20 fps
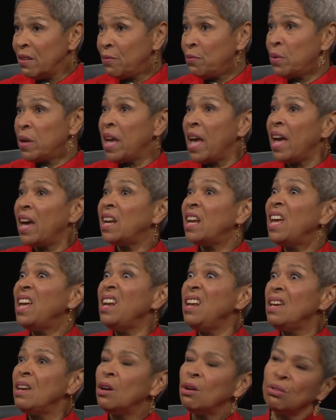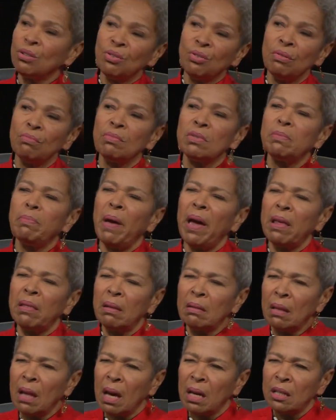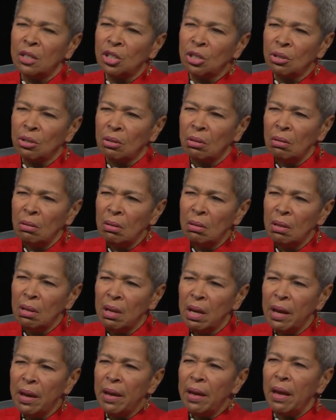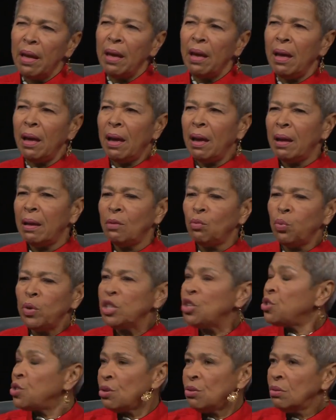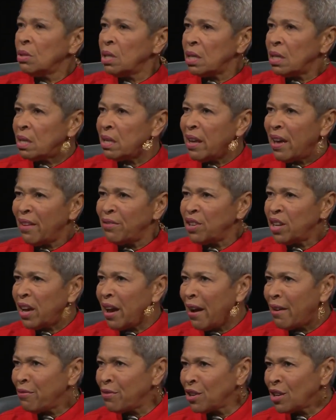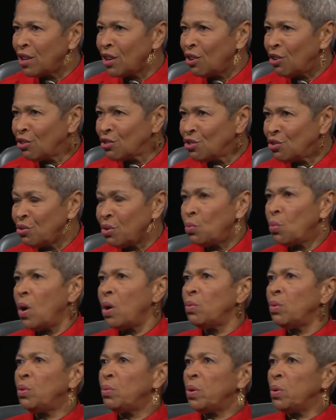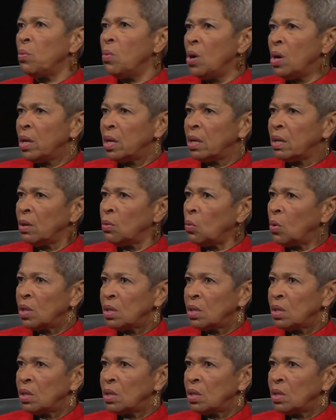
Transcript: If we had any culture, it was pathological. Yeah. And we certainly didn't have any African culture, and why would we want it? It yeah.